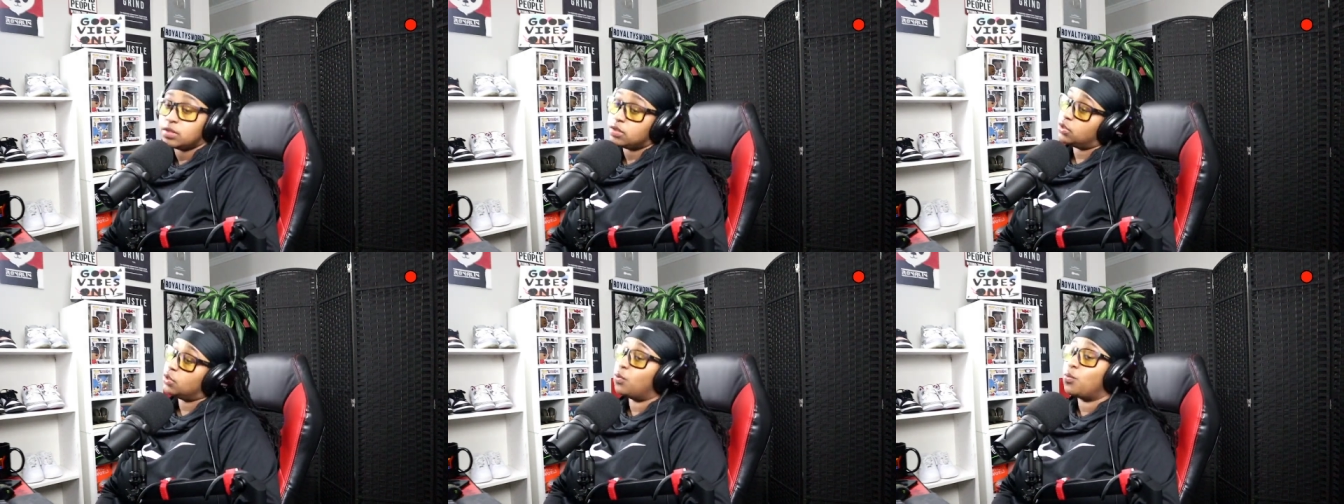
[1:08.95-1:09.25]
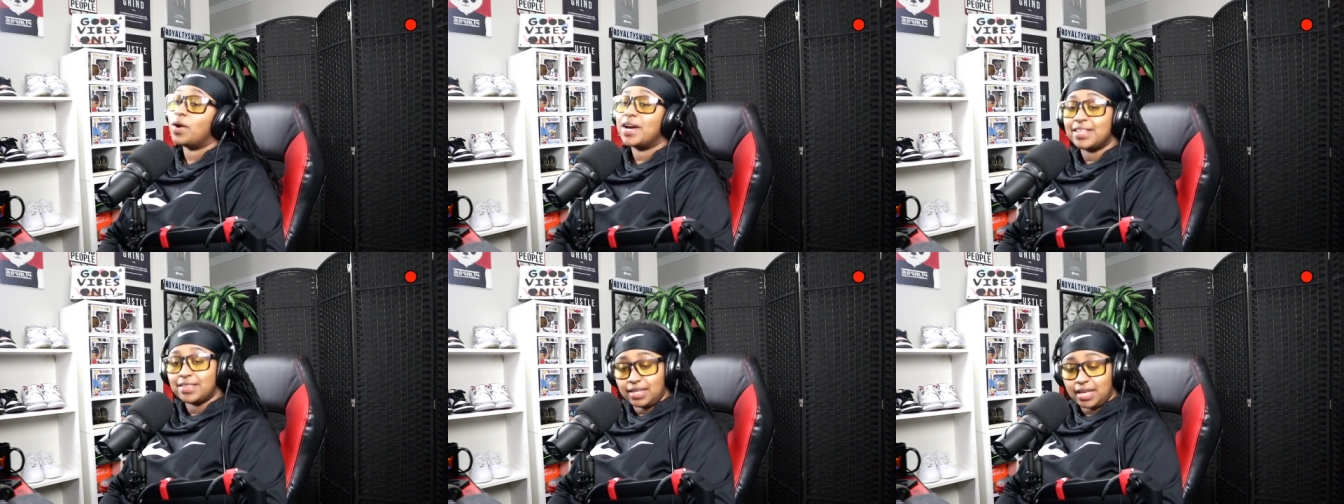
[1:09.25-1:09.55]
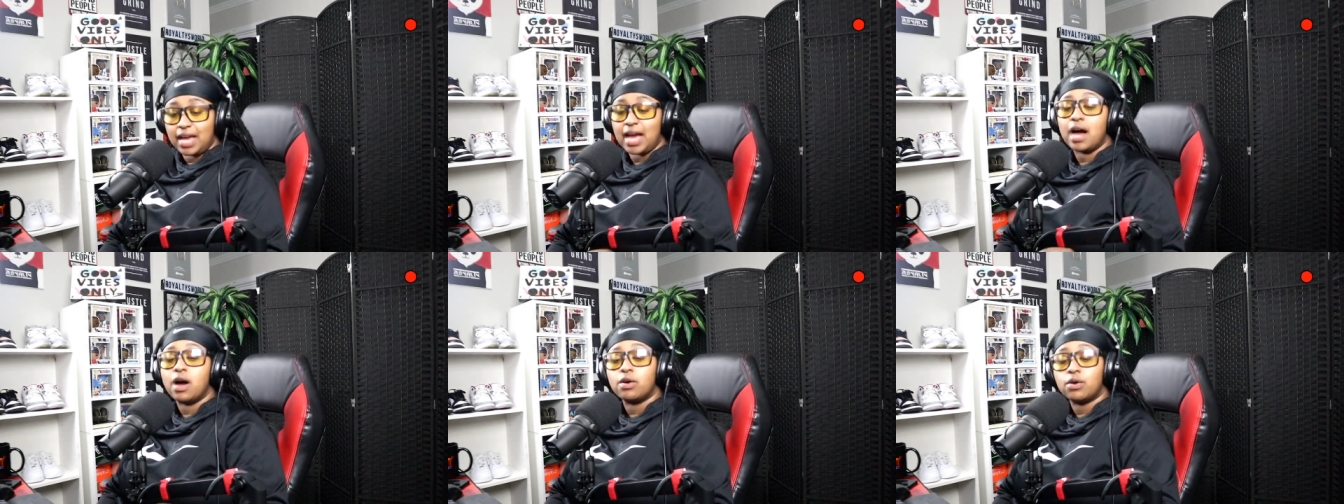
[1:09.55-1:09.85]
the way
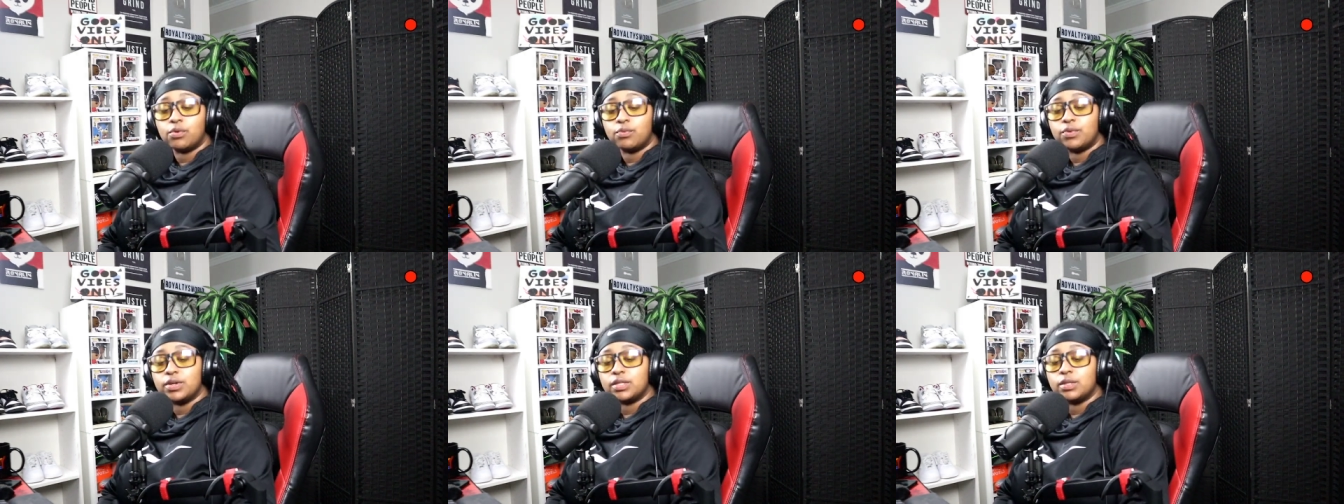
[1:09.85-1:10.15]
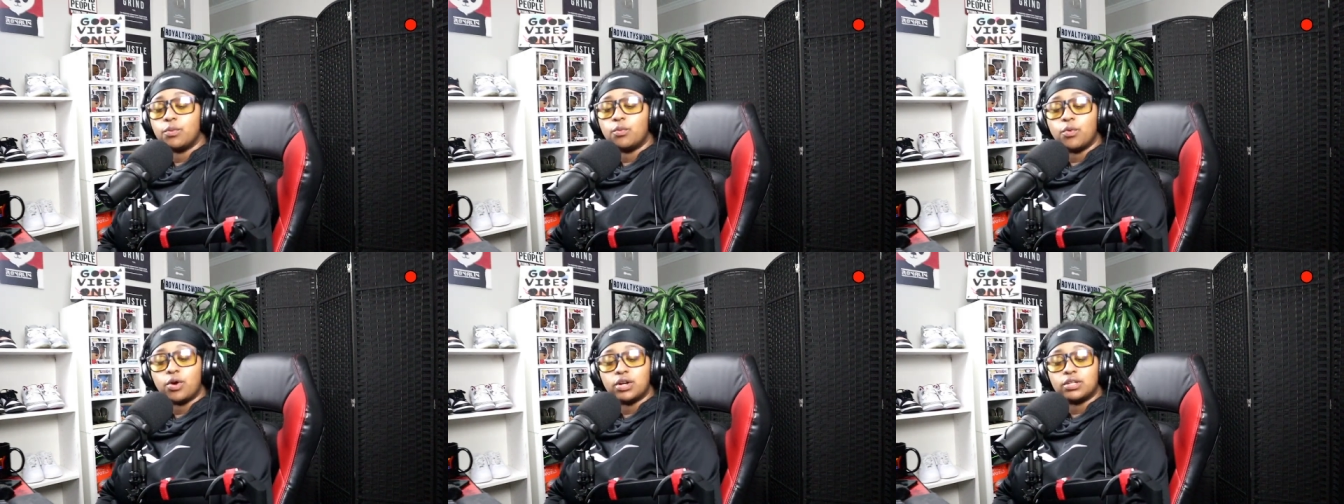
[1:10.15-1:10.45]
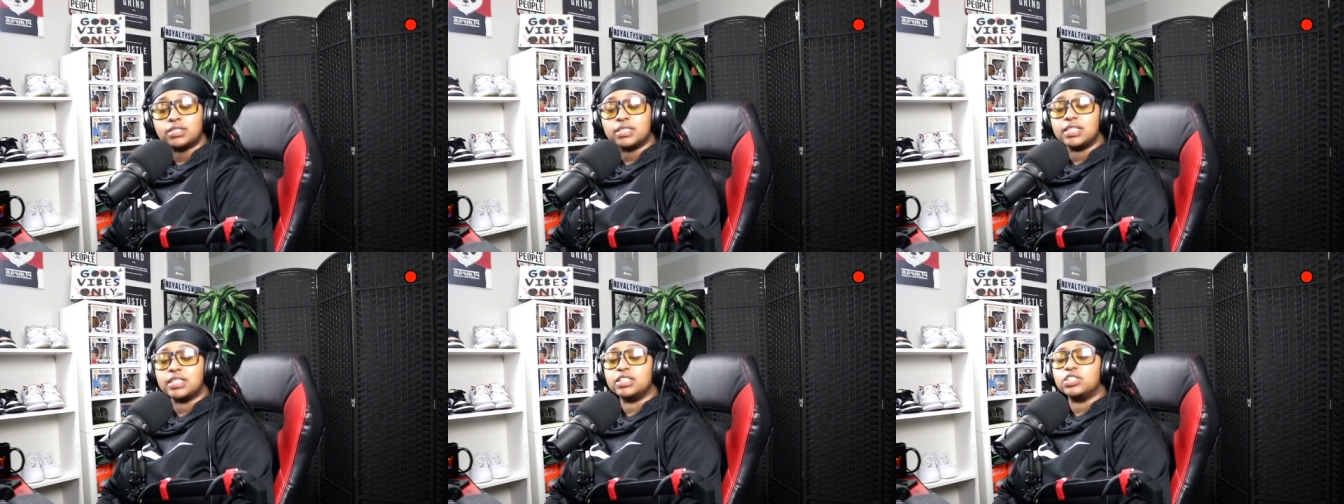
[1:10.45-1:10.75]
the algorithm
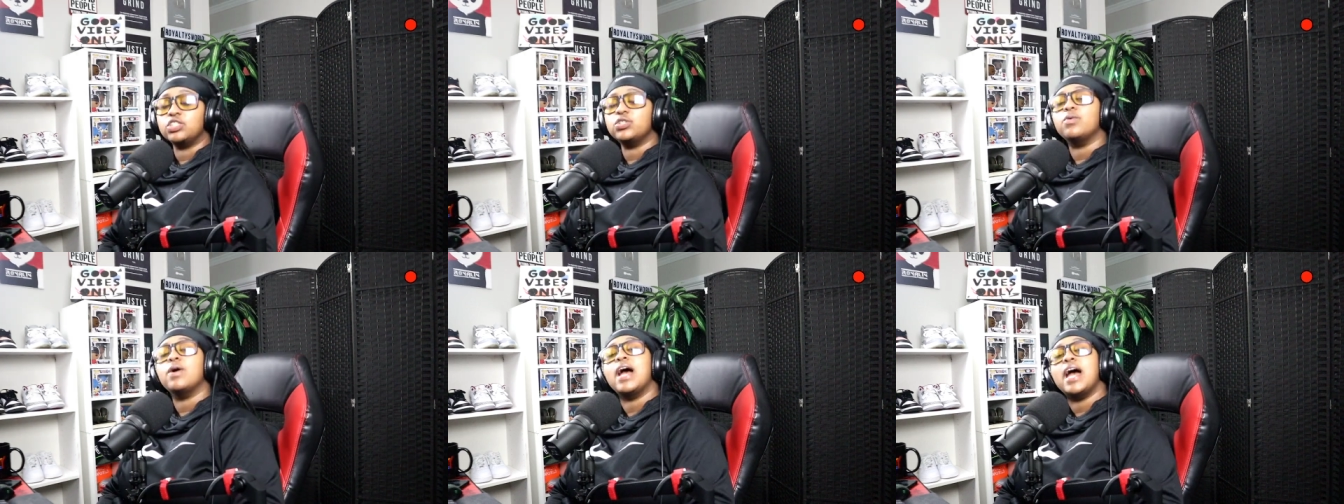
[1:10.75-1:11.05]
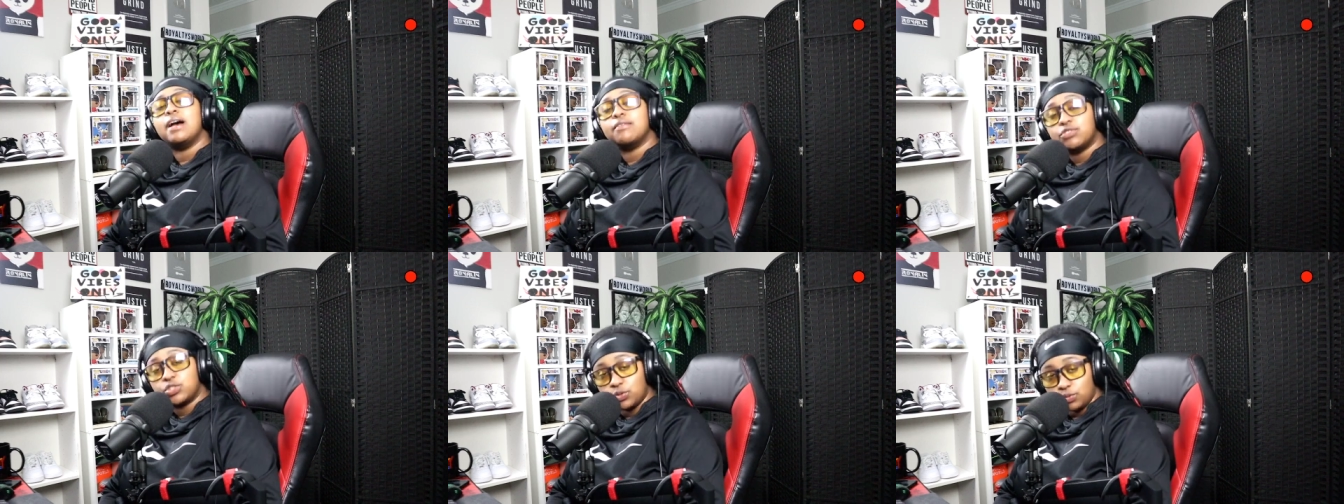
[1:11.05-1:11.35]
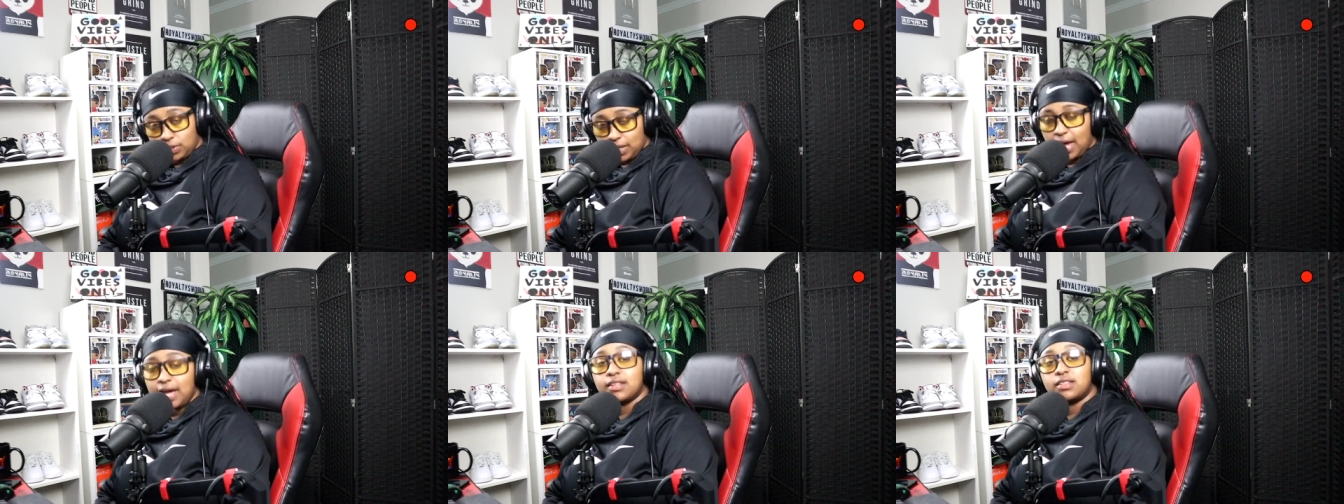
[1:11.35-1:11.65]
works is you have to
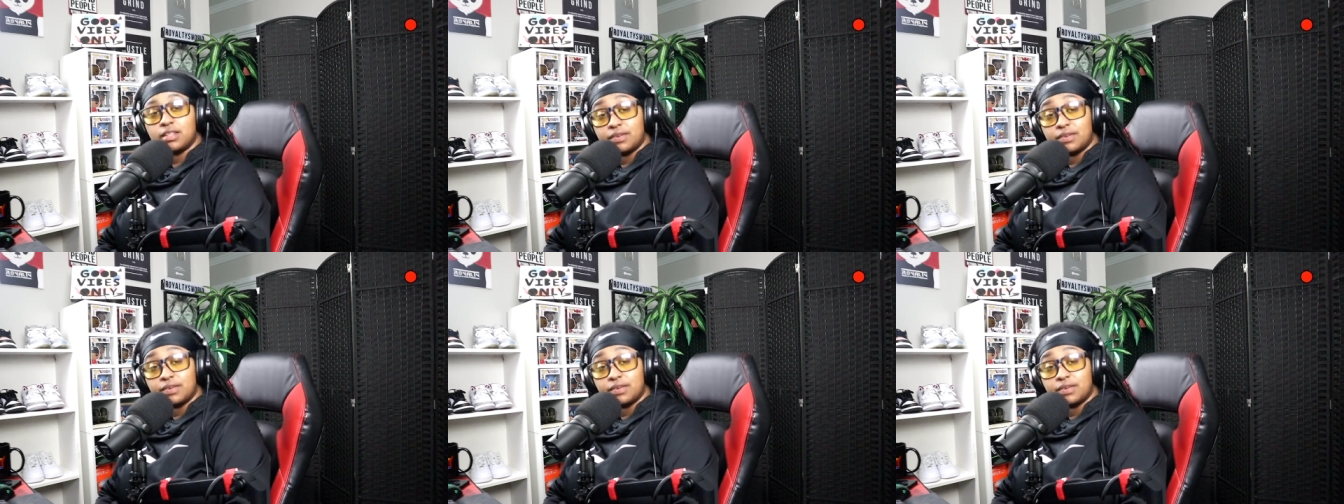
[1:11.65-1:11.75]
like